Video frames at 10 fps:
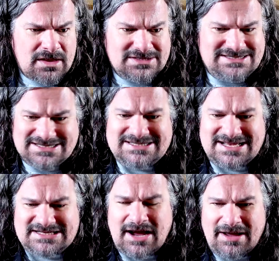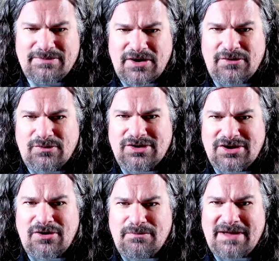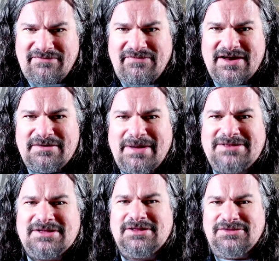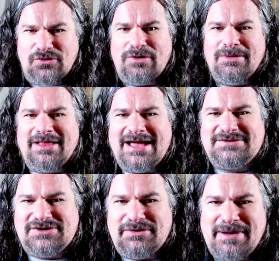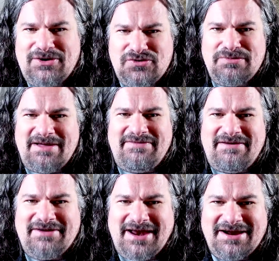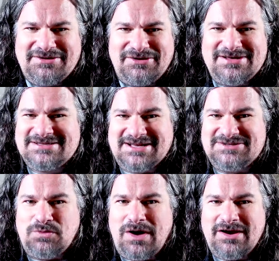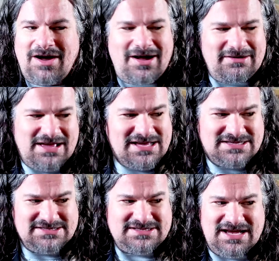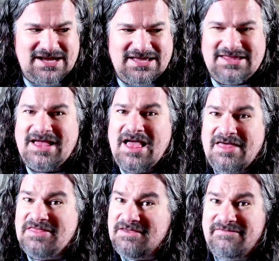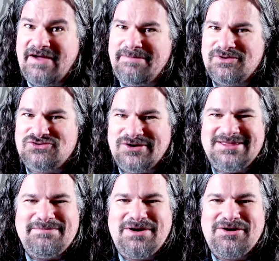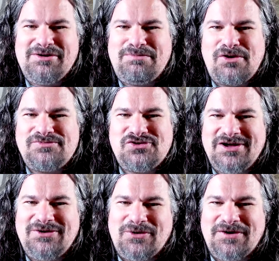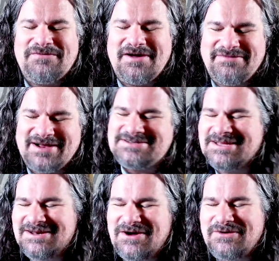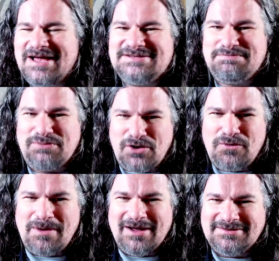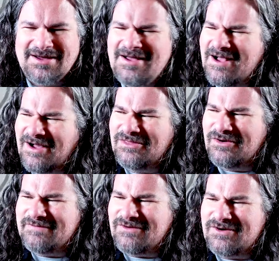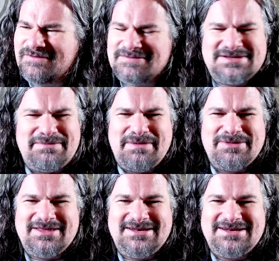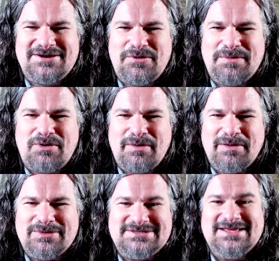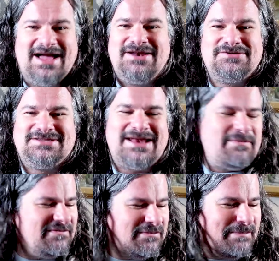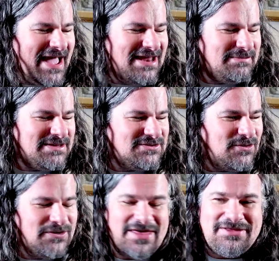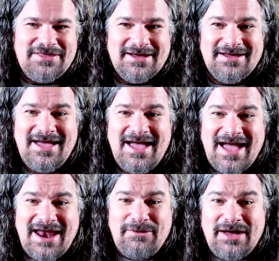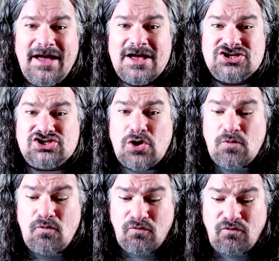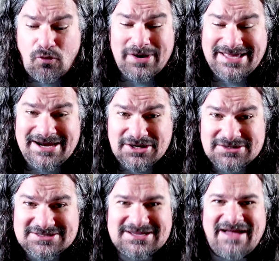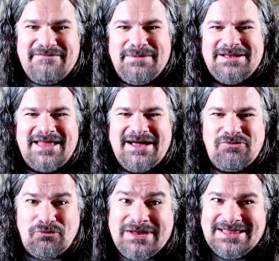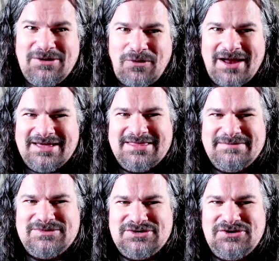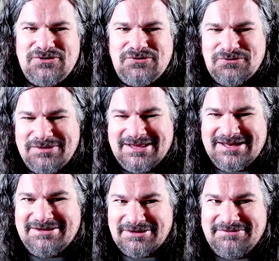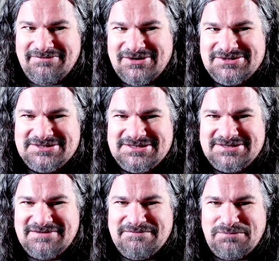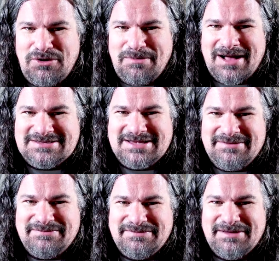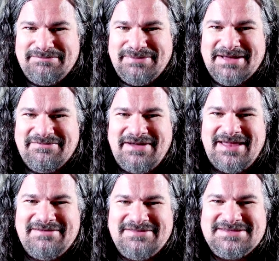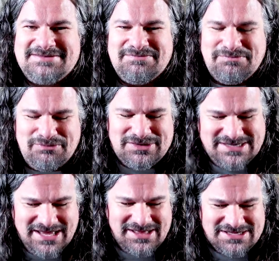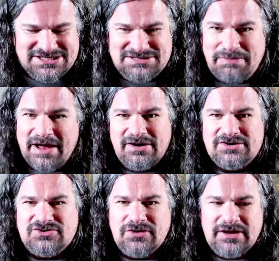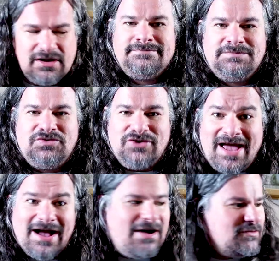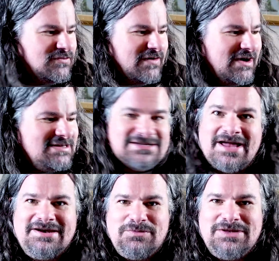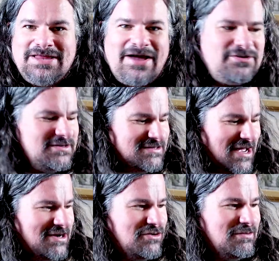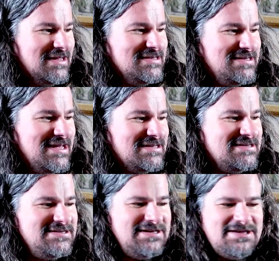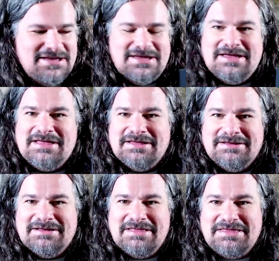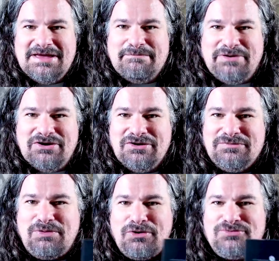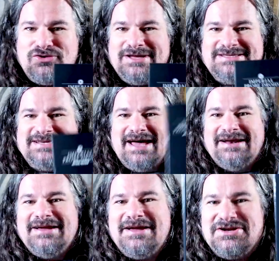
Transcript: Since that time, though, you know, my fundamental normal answer about who my favorite character is, because why not, is the Viper droid, the Imperial probe droid, or affectionately known as Probot. Although I've heard from some people that didn't know what Probot was. I know it's the name of a band, but it's a whole nother thing. Anyway, so for years, I've been like really wanting them to do really good versions of Probots. I'm a big fan of this ridiculous spider droid. So yeah, I was very excited when LEGO decided to release this. The Imperial probe droid set.